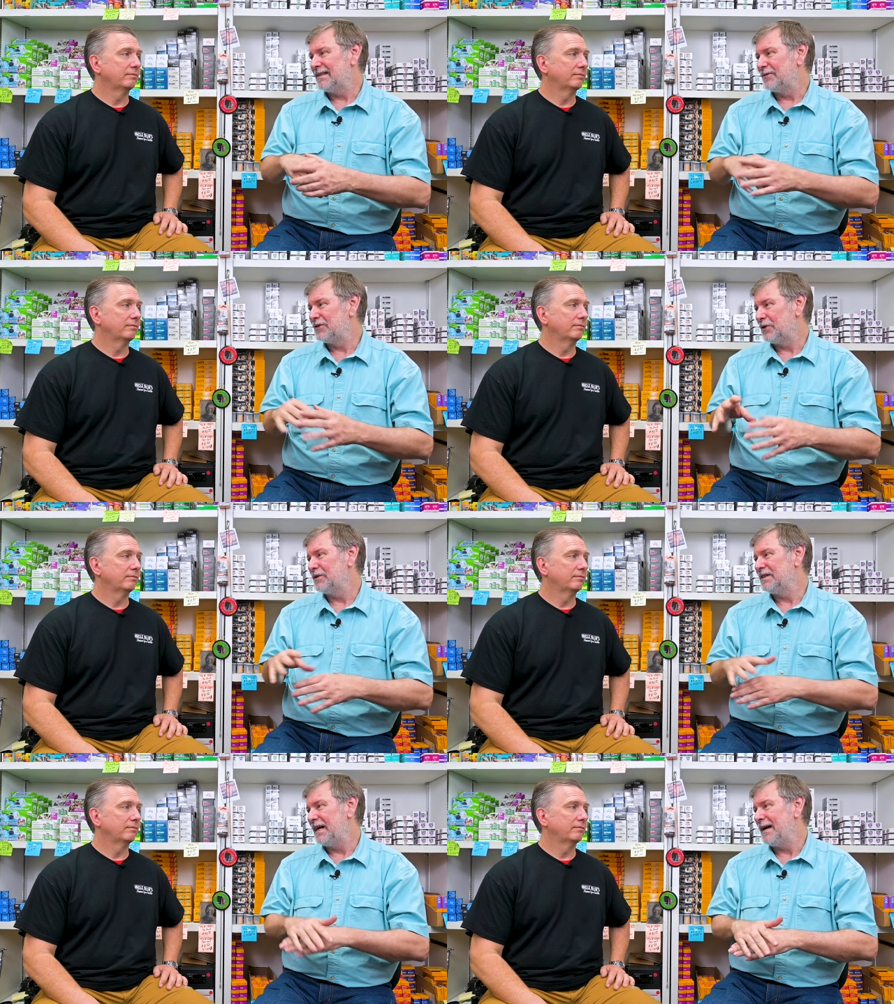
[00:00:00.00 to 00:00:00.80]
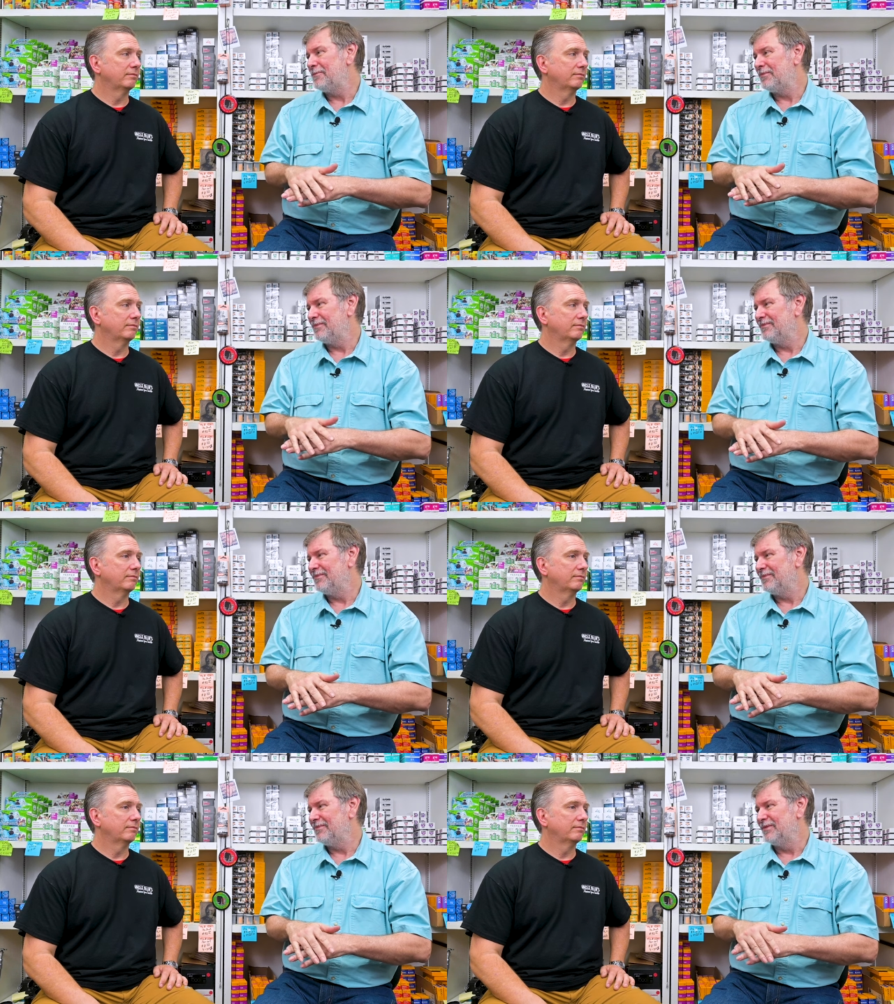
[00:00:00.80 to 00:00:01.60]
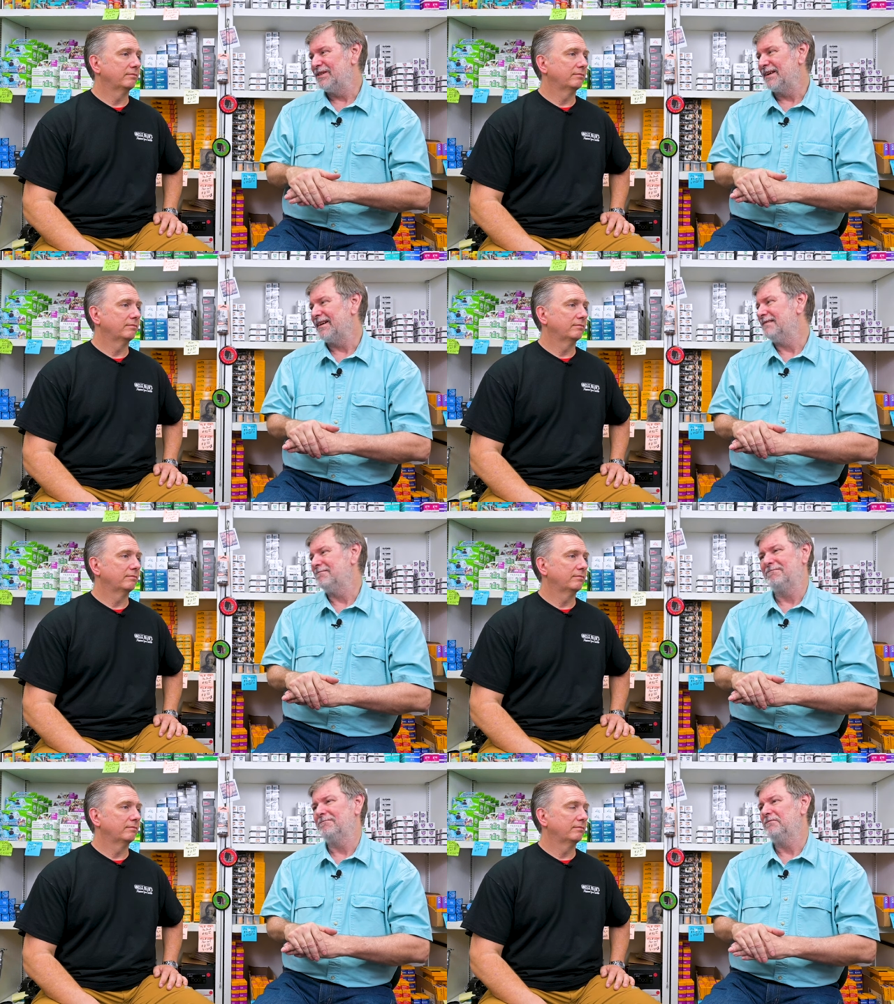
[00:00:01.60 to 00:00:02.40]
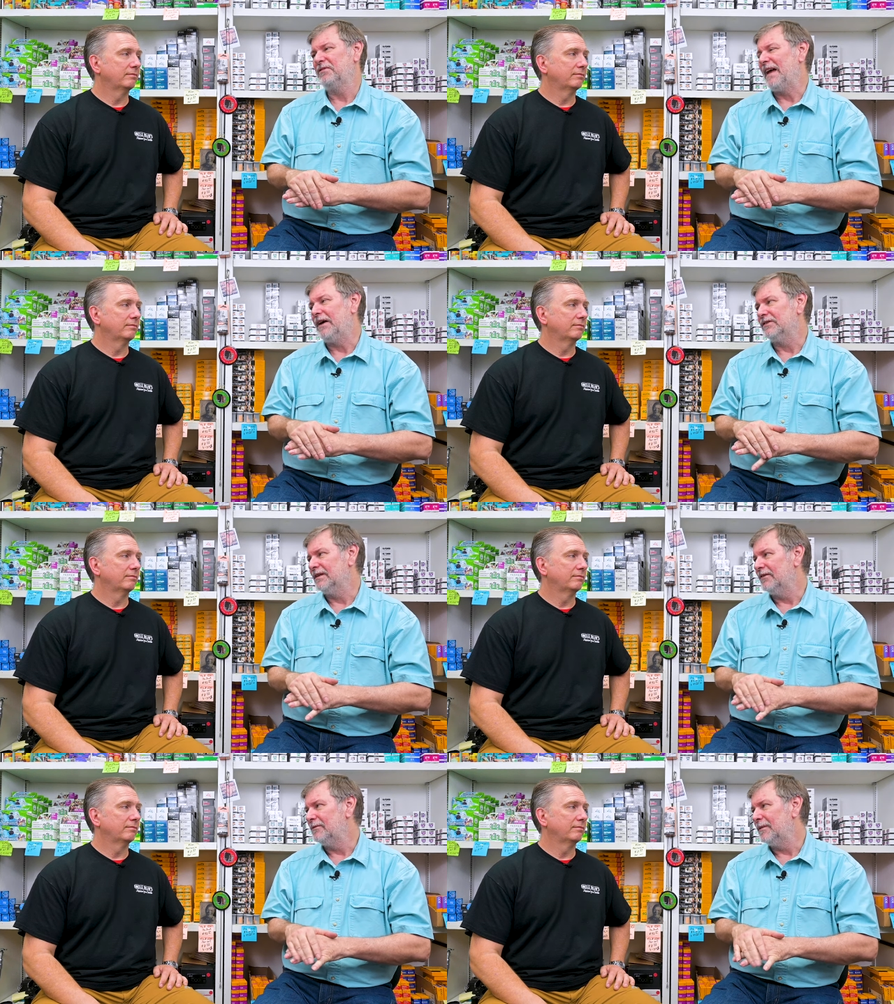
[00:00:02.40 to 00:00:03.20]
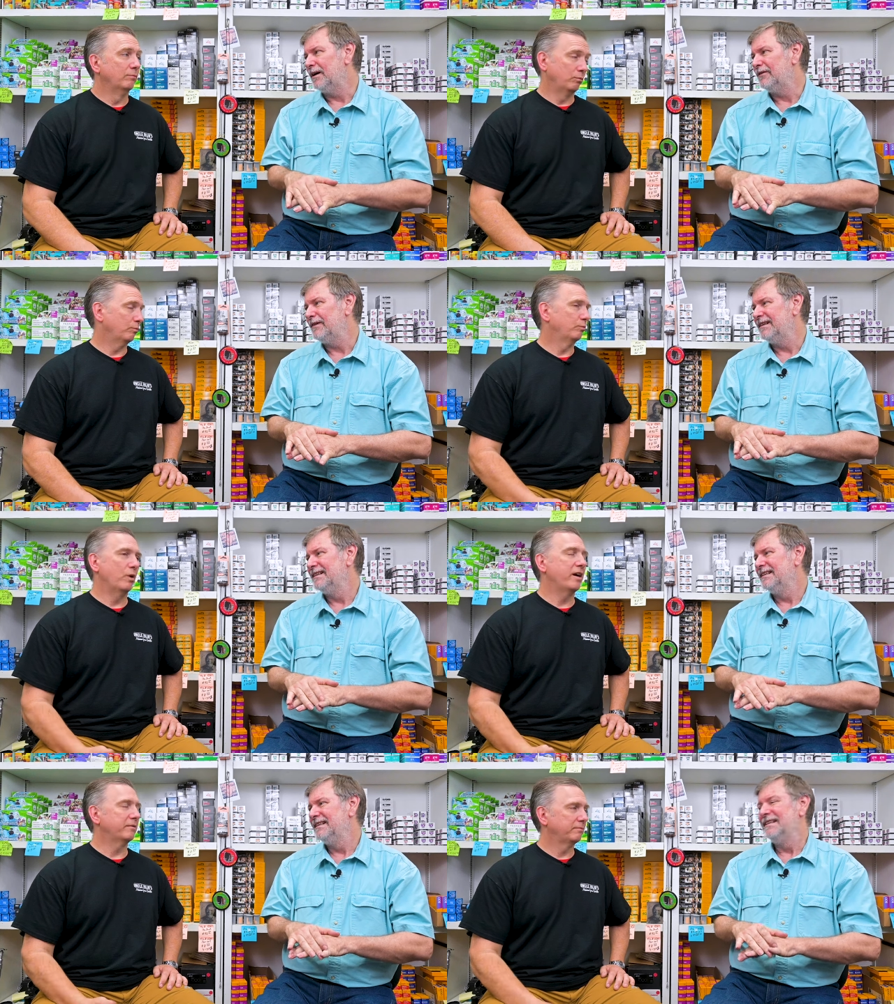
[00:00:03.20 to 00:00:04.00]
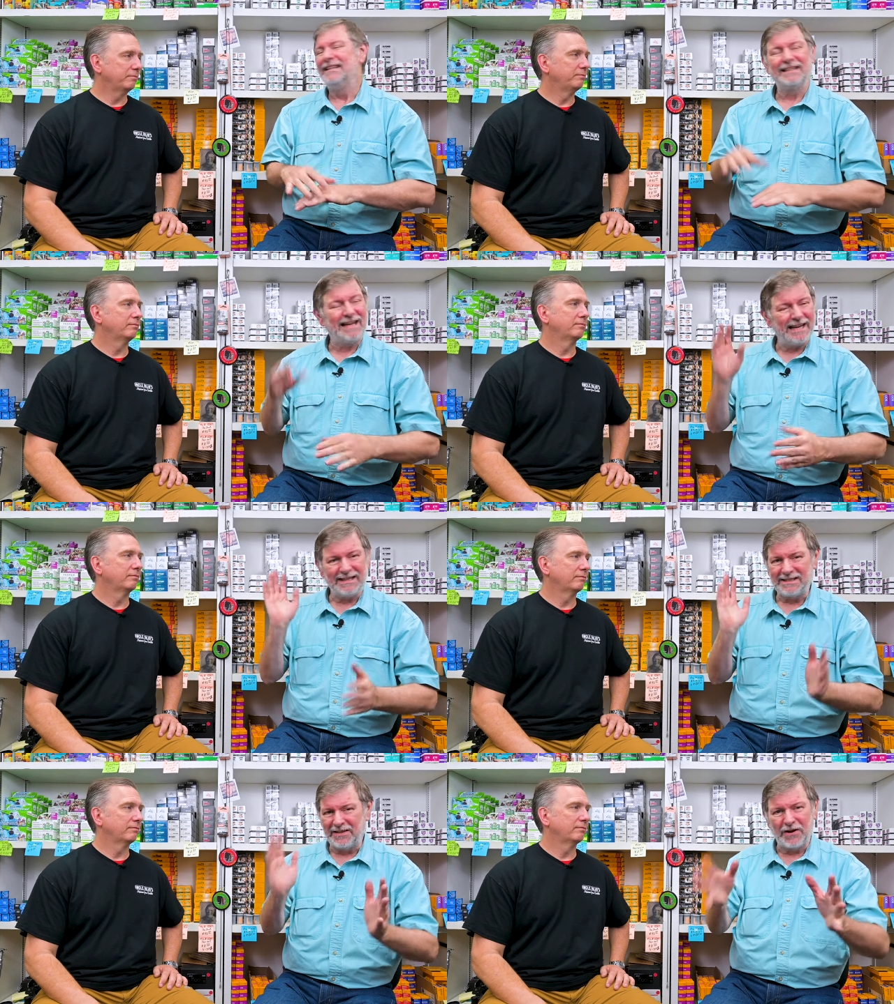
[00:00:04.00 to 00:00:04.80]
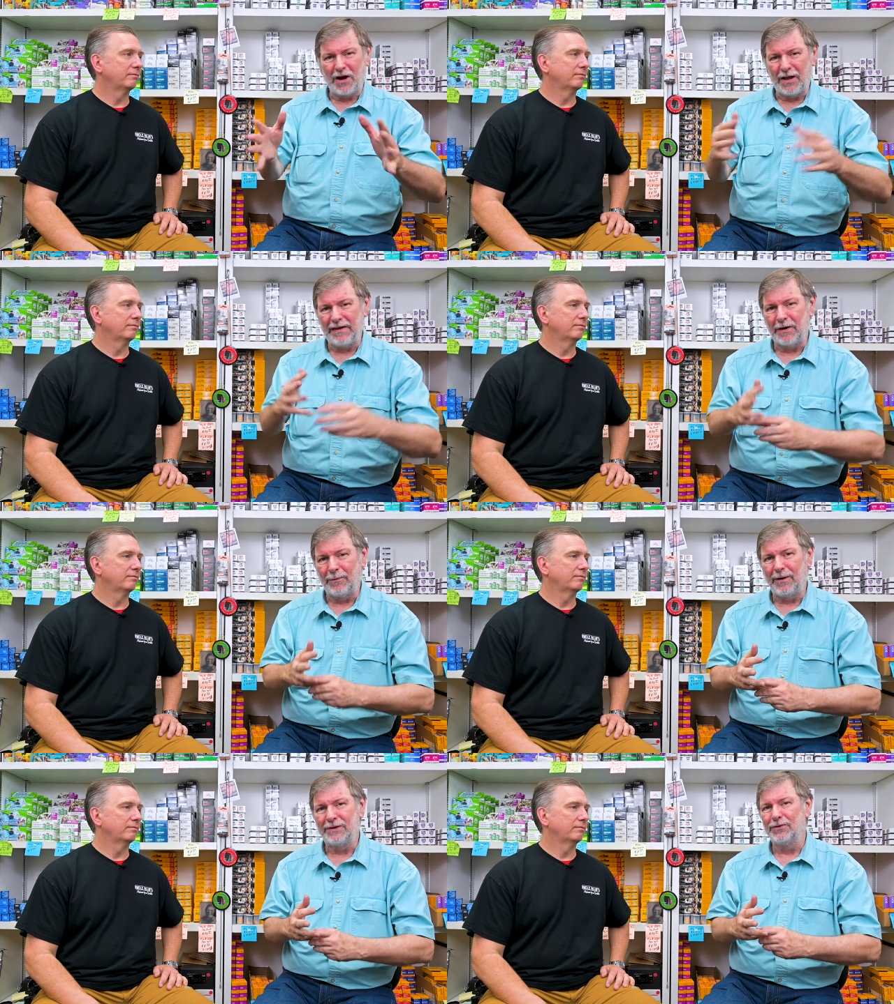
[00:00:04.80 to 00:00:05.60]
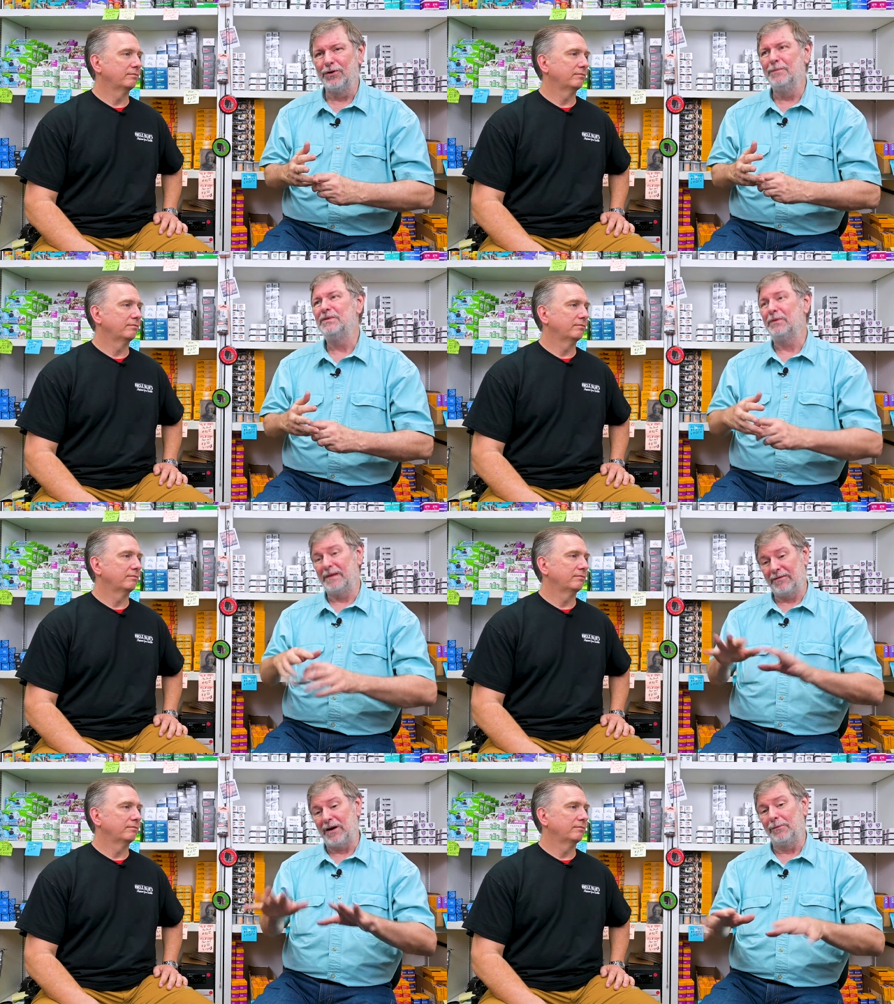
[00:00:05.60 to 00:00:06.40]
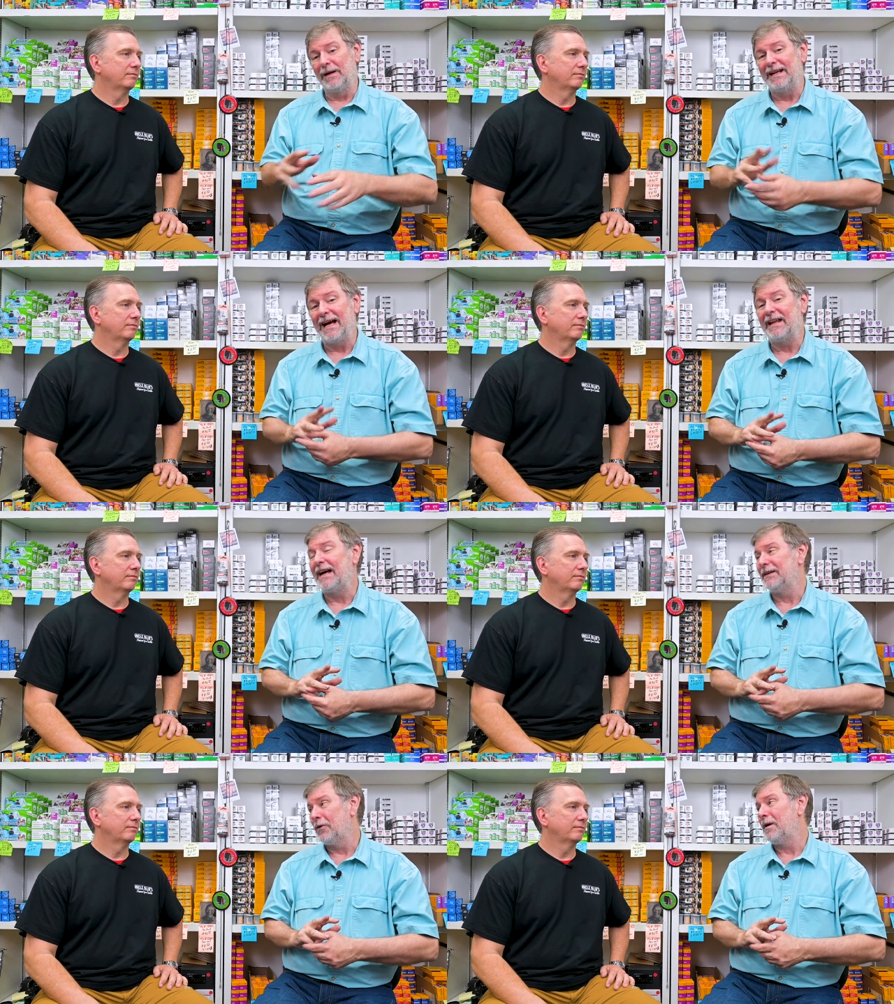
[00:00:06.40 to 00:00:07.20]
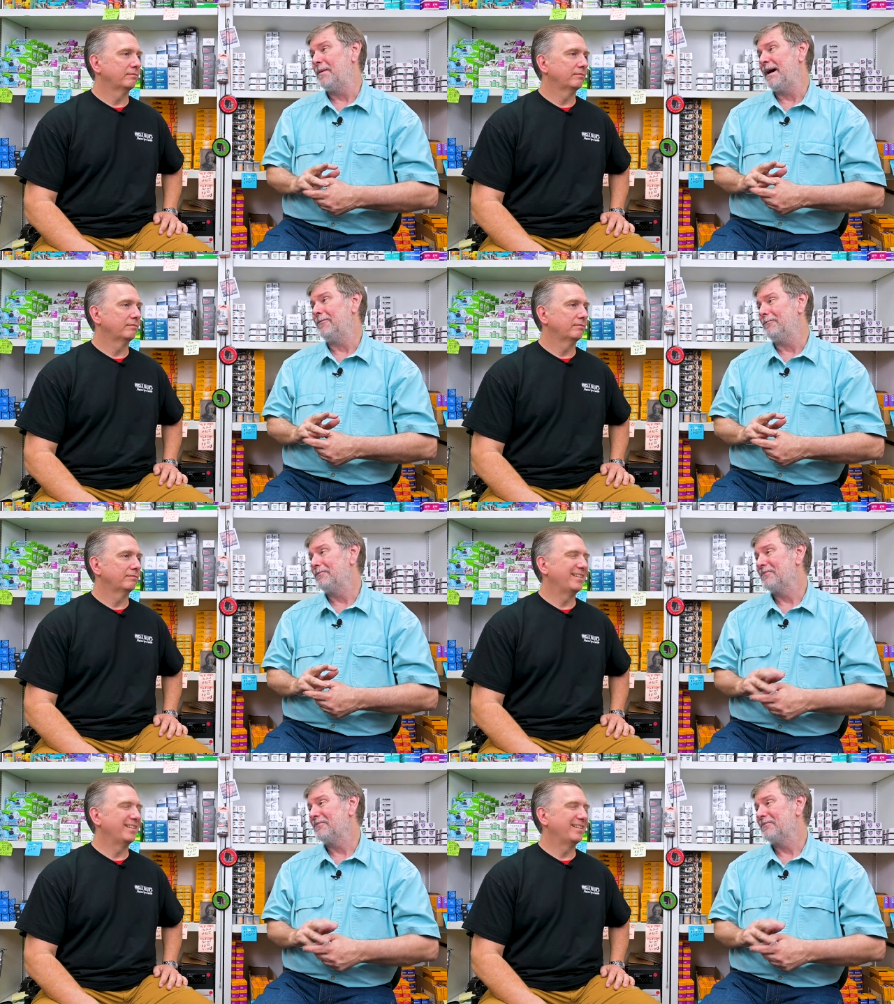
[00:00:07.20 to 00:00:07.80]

Speaker 1: of a certain type, which I've got a thousand of them of. Right, got it. So they're all there in one group. So whenever I run out, I know I'm out.